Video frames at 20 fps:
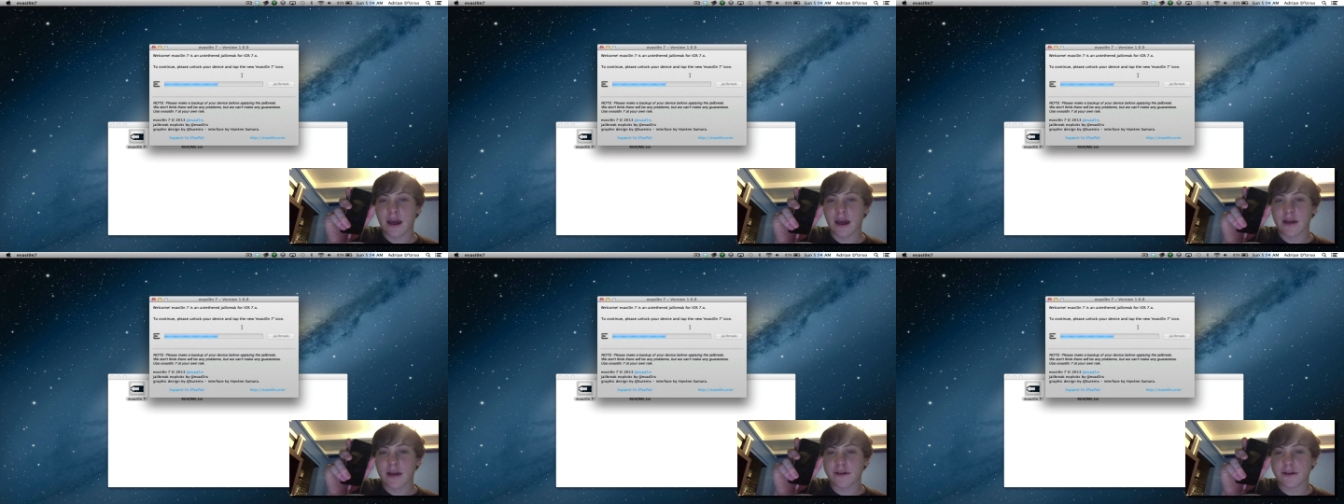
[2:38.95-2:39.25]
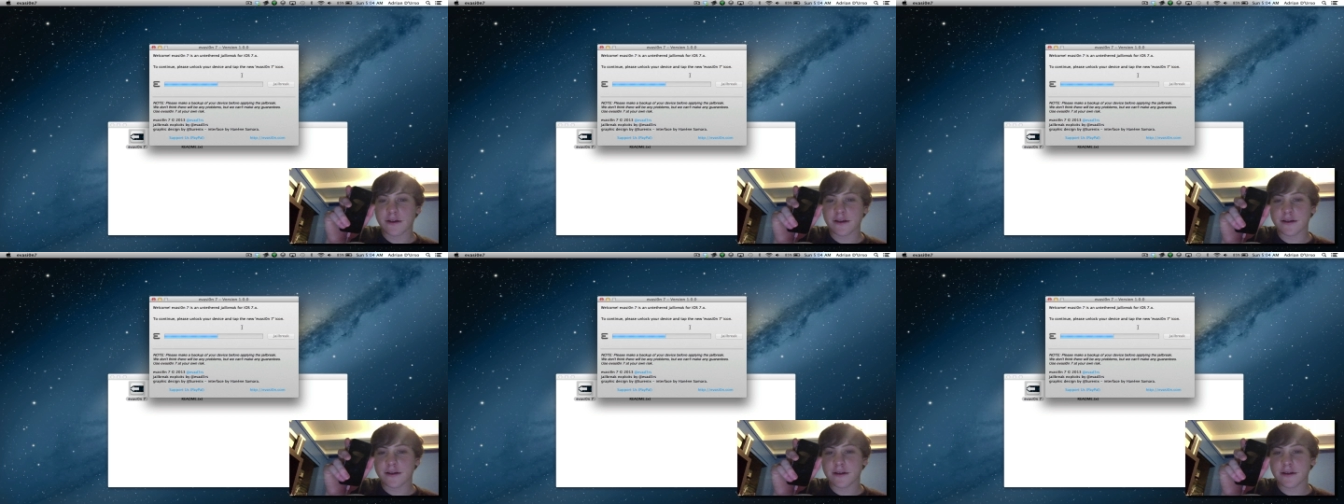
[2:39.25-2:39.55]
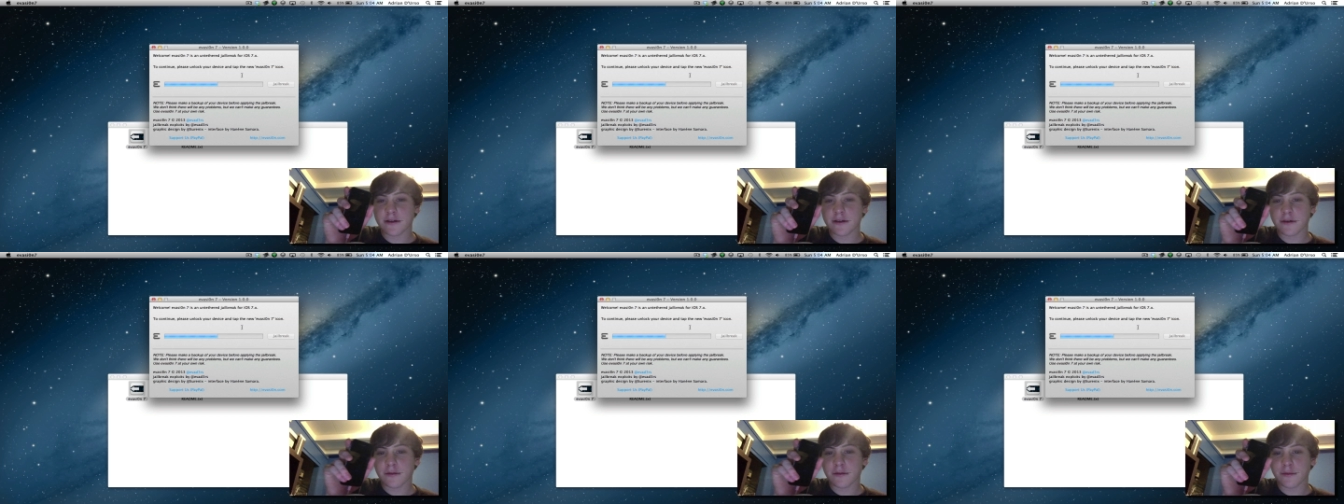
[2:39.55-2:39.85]
to
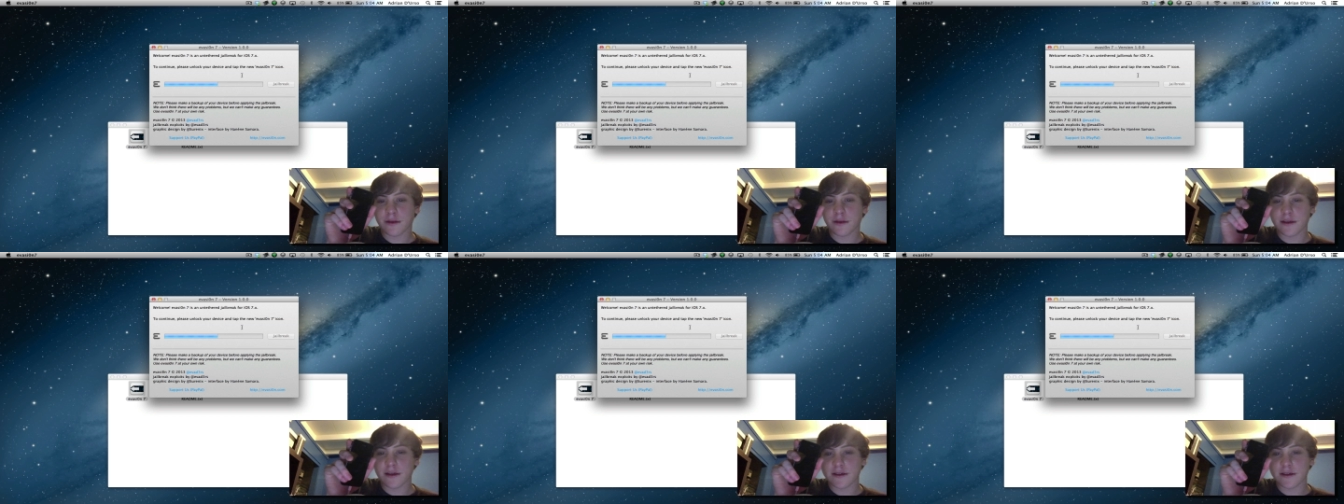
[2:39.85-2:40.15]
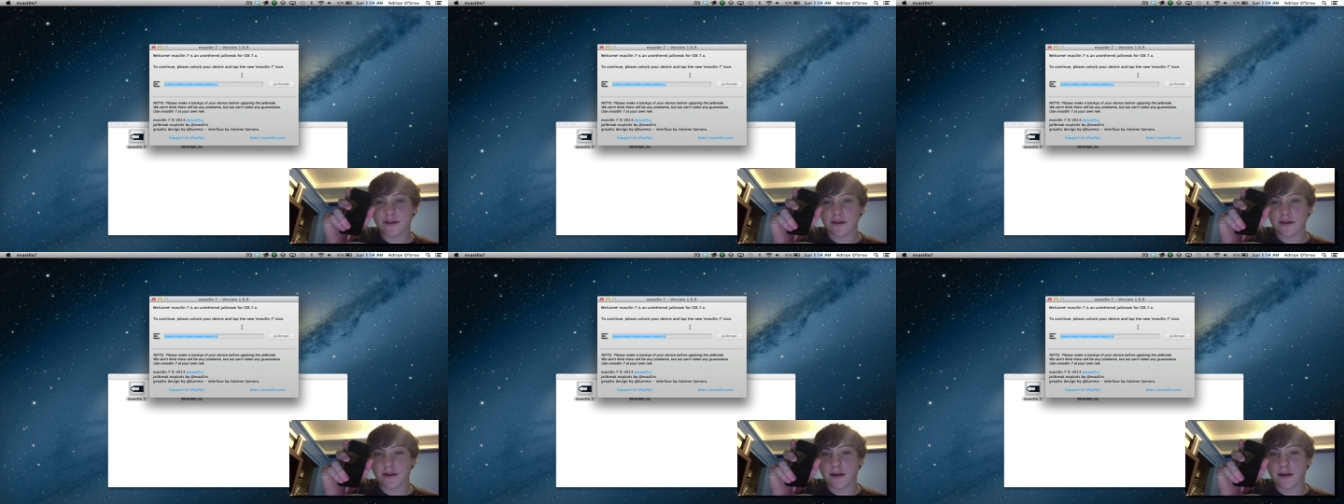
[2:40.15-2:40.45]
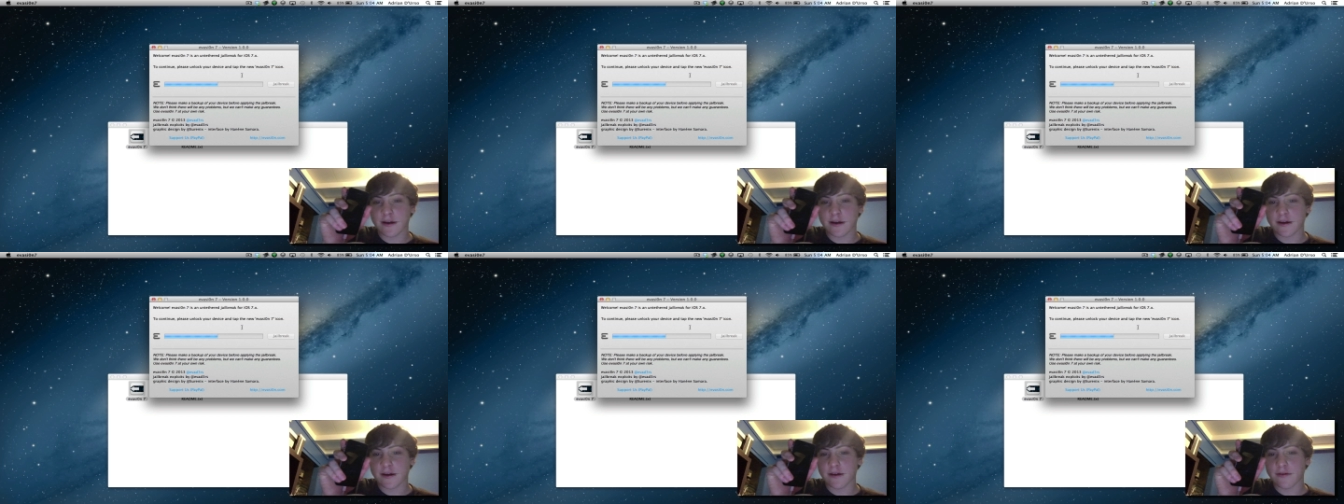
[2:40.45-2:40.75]
continue, please
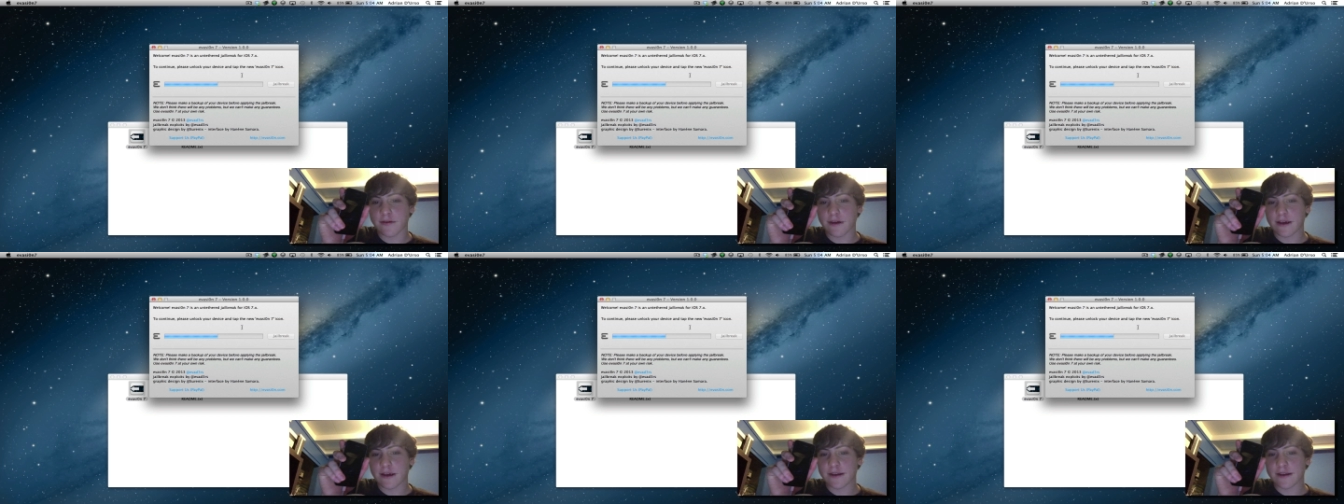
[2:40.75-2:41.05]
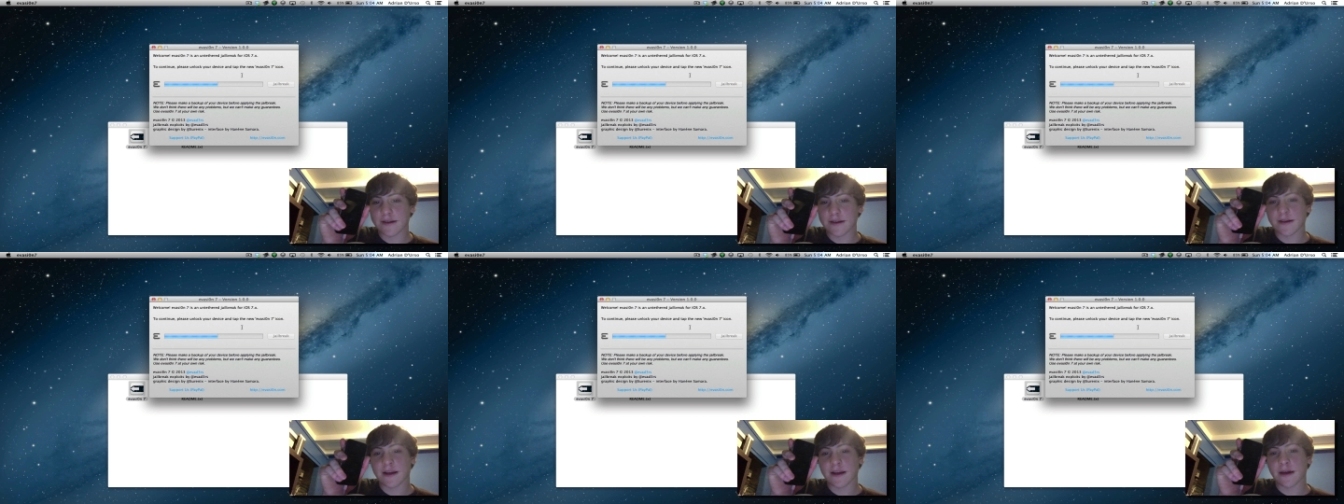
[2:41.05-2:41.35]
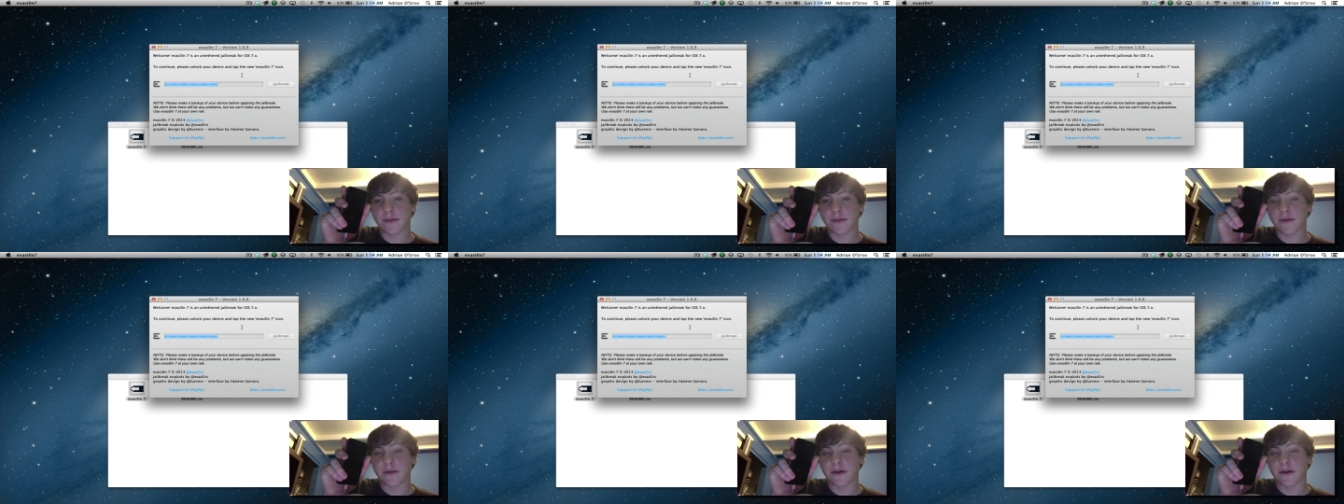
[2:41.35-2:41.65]
unlock your device and
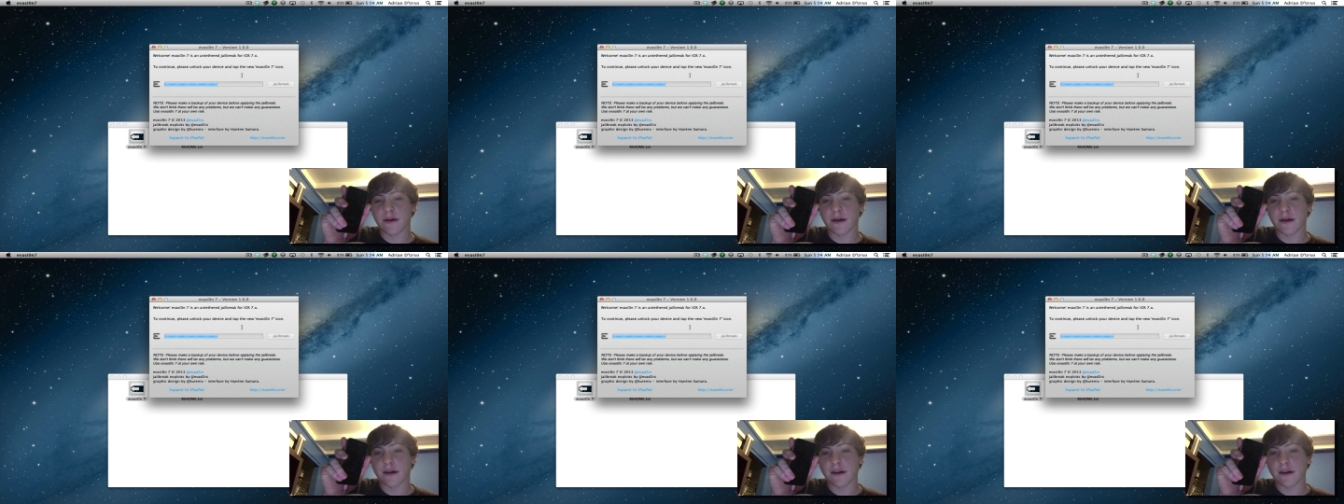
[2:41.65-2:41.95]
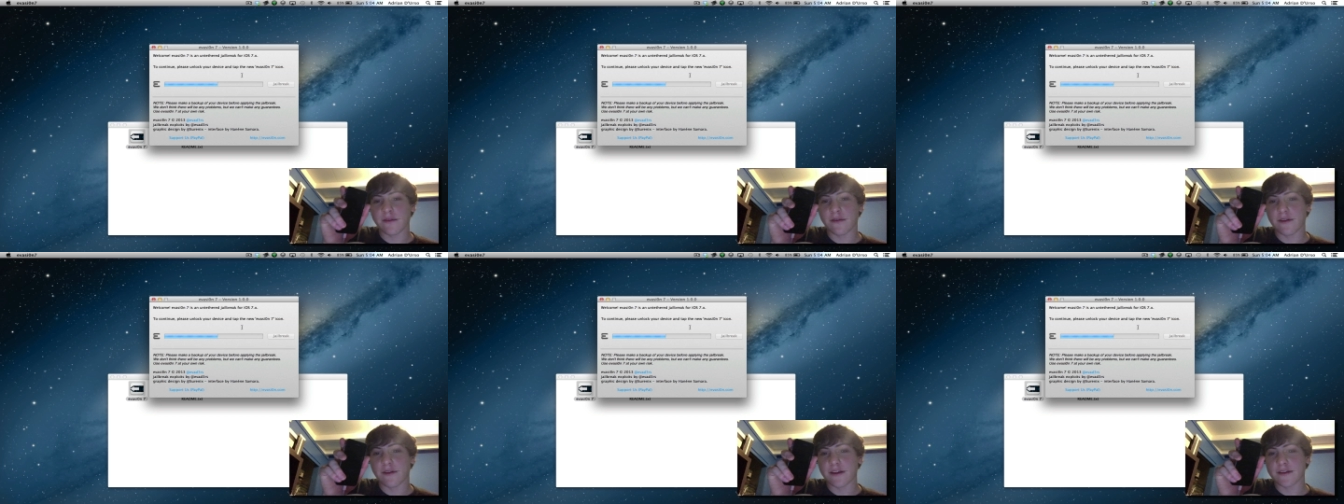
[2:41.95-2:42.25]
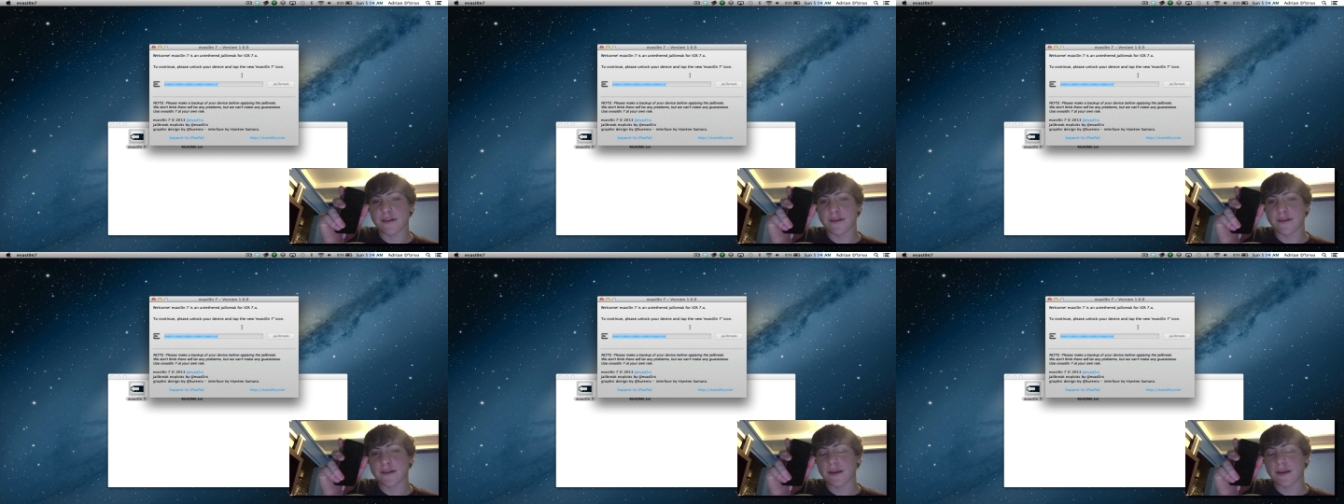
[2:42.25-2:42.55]
tap the
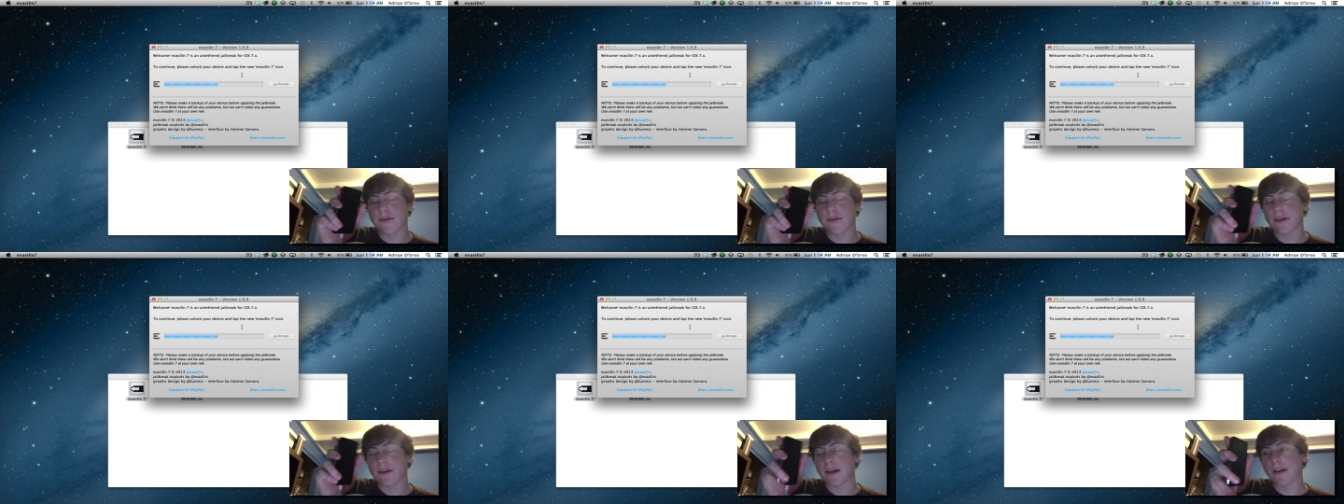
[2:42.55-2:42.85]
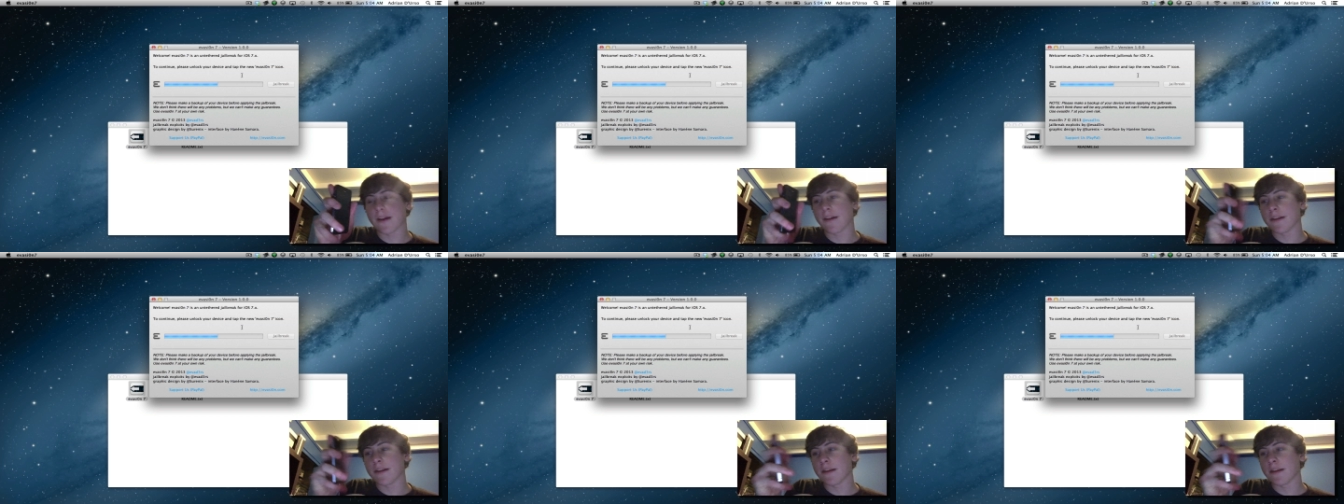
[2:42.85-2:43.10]
Evasion 7 icon.